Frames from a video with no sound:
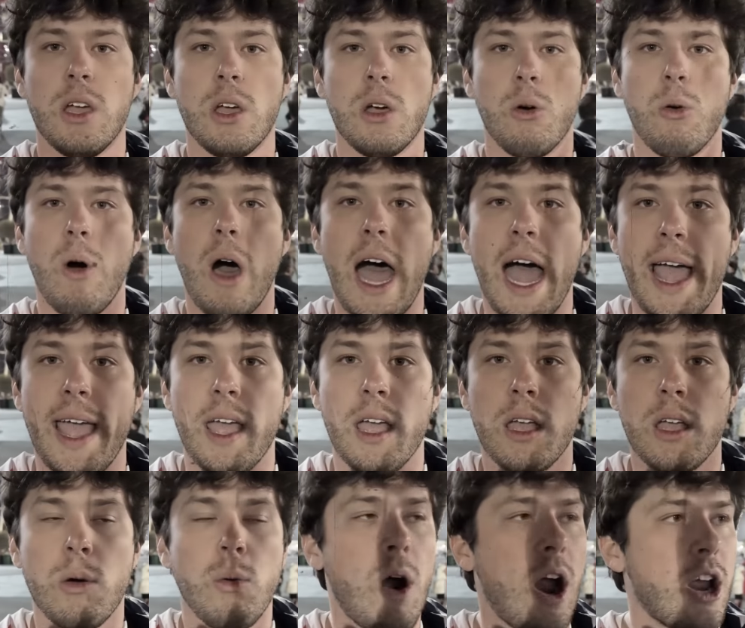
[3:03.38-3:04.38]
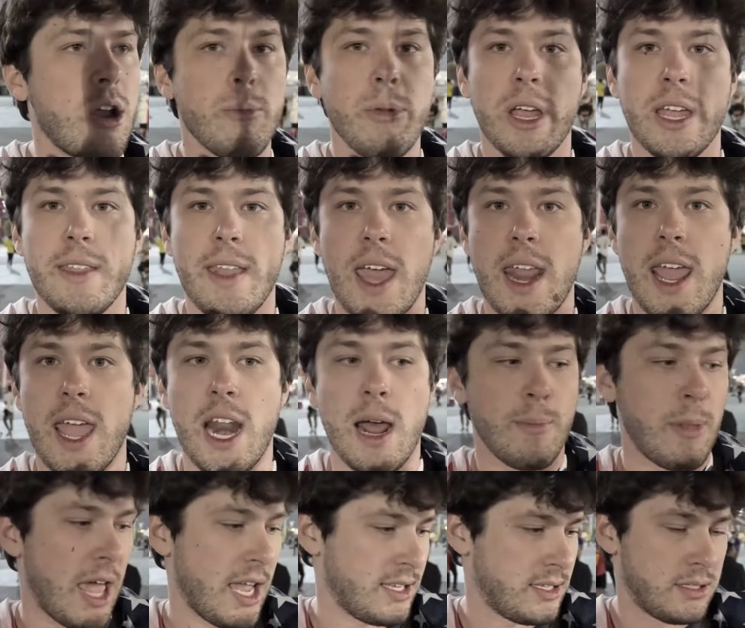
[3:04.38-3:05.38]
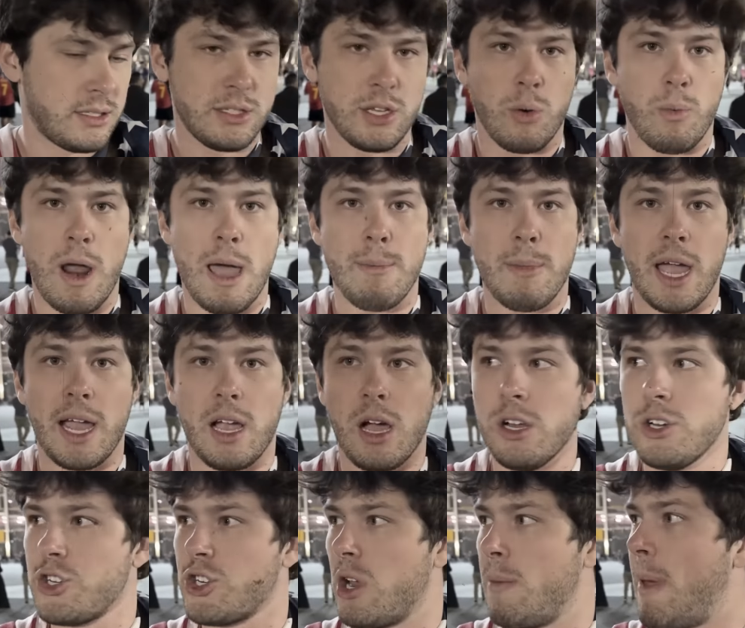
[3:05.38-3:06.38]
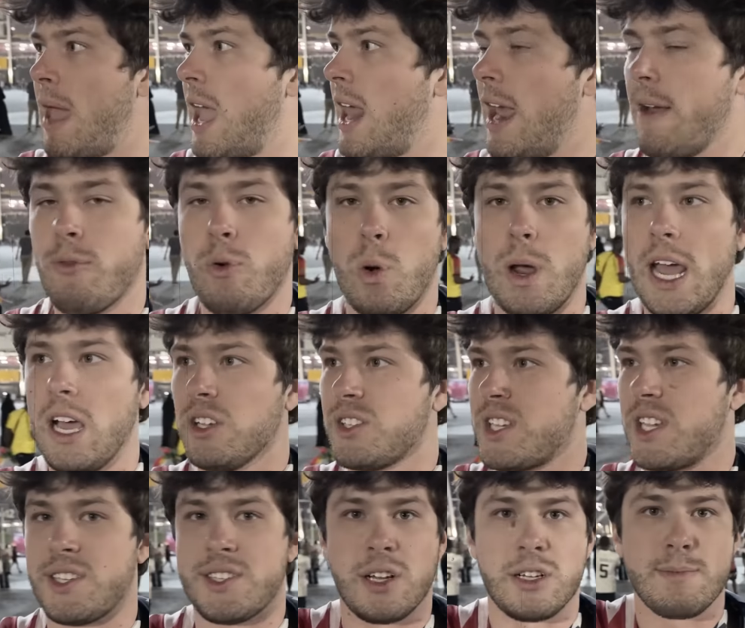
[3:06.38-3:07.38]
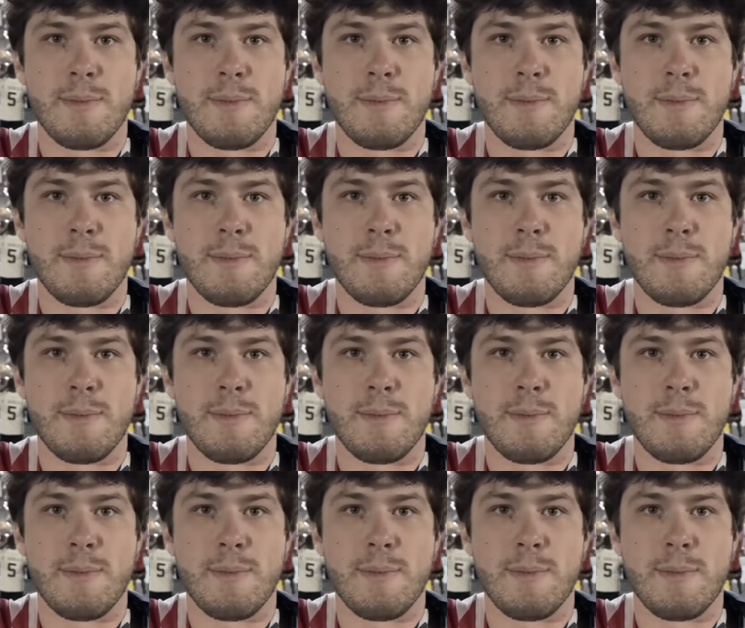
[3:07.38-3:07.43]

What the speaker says: why? Why are you bringing that in? I'm like, to rep my country, man. Everyone else is. There's